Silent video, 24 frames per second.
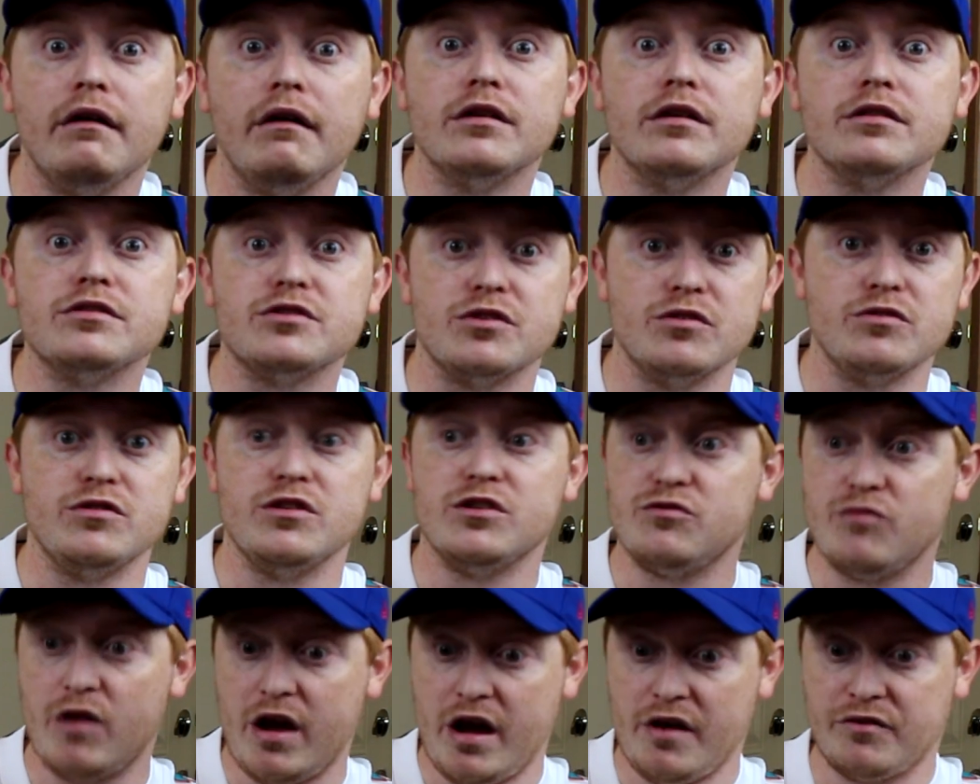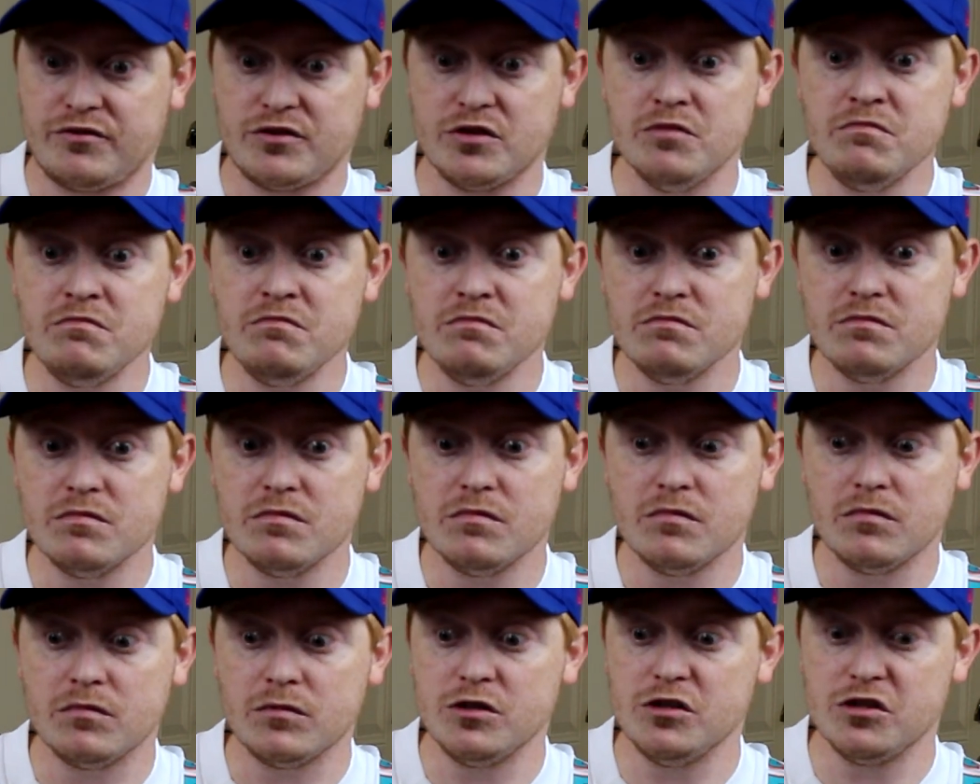So you draft them,
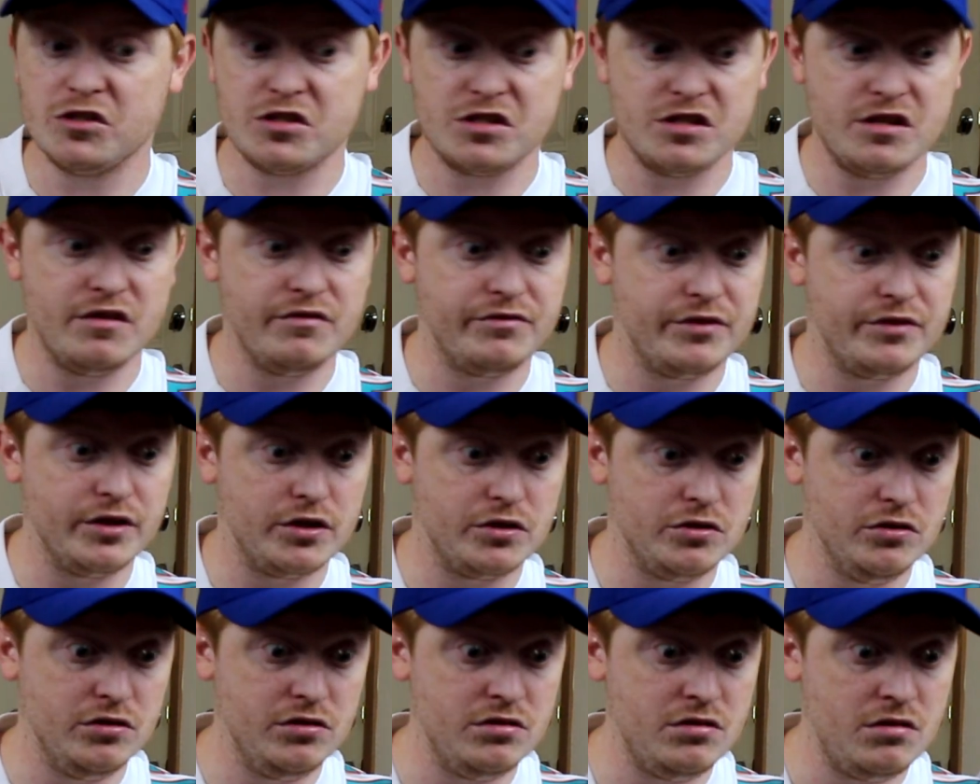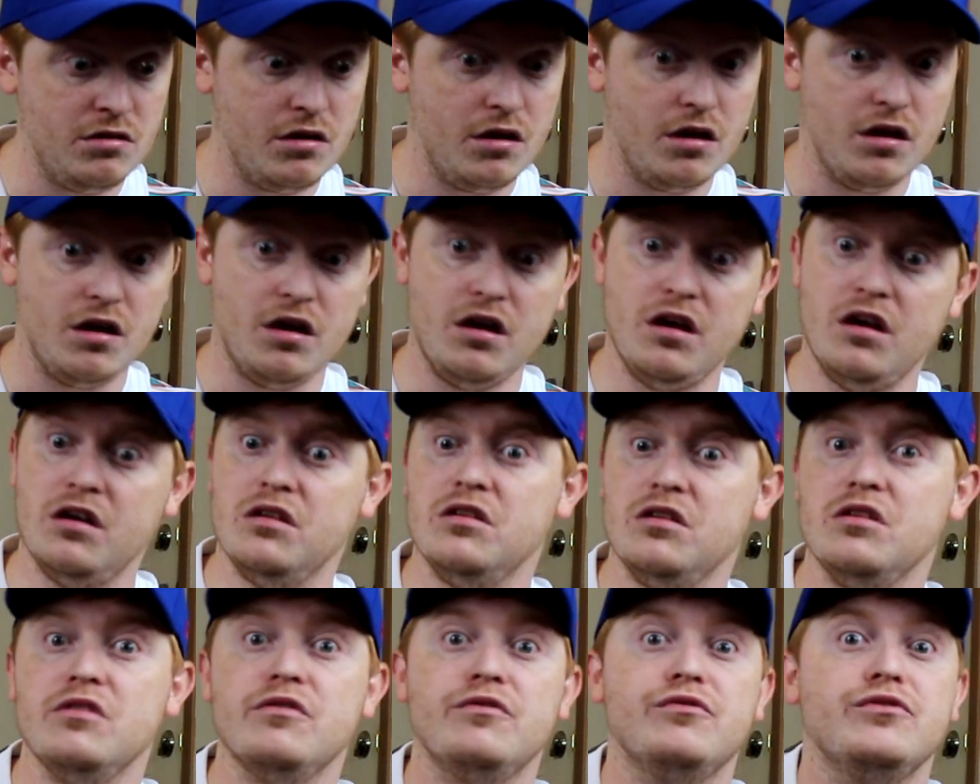you see if they're good, and
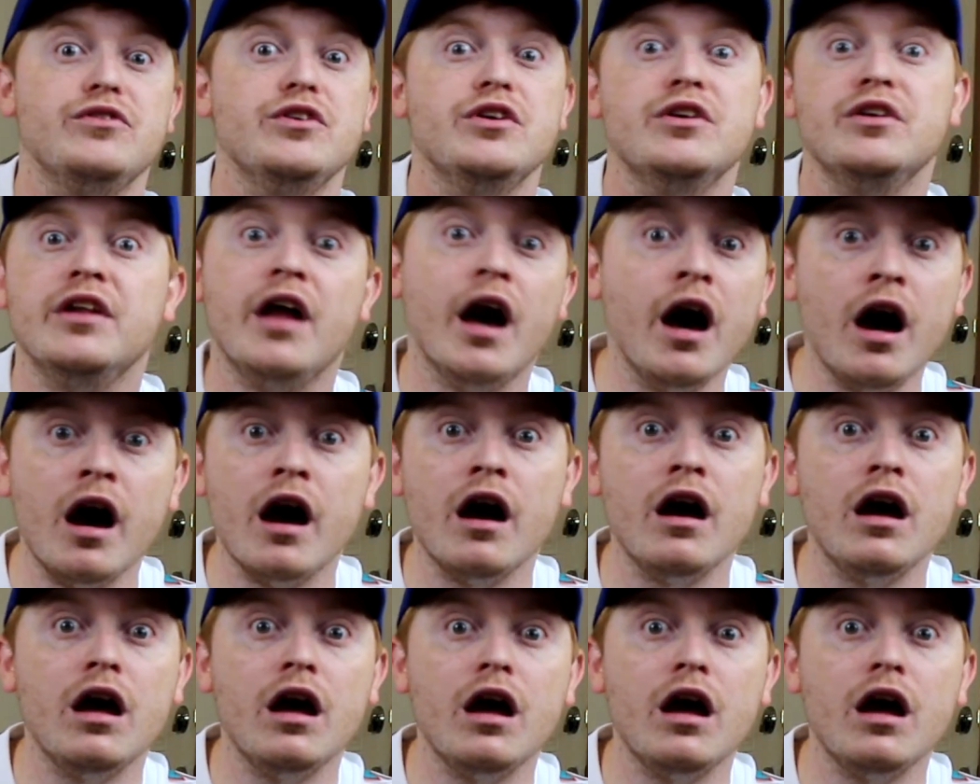if they're not,